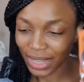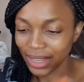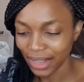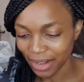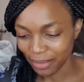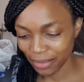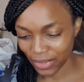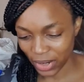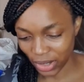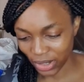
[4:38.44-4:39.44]
Yeah,
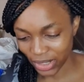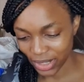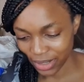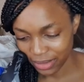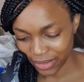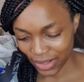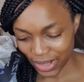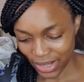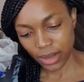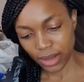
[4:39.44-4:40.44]
very good.
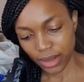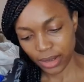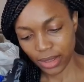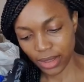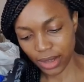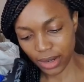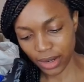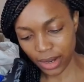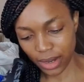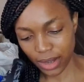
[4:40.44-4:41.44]
Then
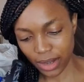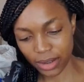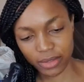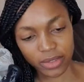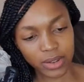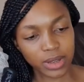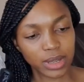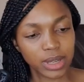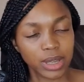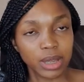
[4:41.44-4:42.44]
I have
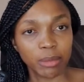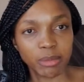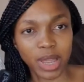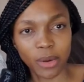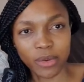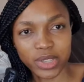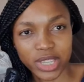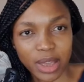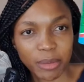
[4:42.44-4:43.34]
my water